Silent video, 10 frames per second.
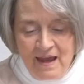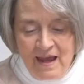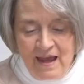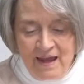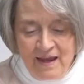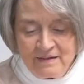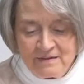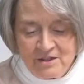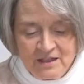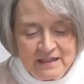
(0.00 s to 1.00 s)
And
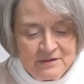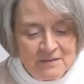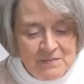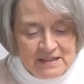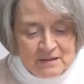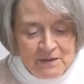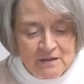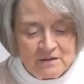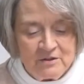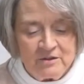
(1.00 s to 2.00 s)
she gives him this
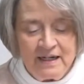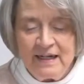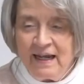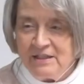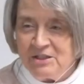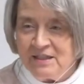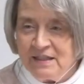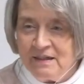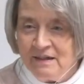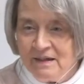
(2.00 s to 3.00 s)
milk to drink, and
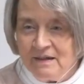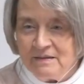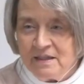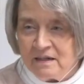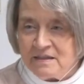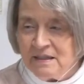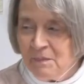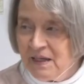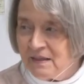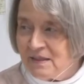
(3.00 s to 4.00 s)
she tucks him
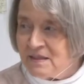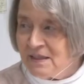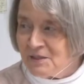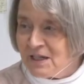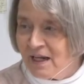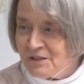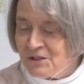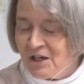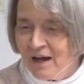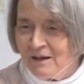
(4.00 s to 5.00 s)
in. This sounds like a
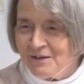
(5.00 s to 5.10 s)
child,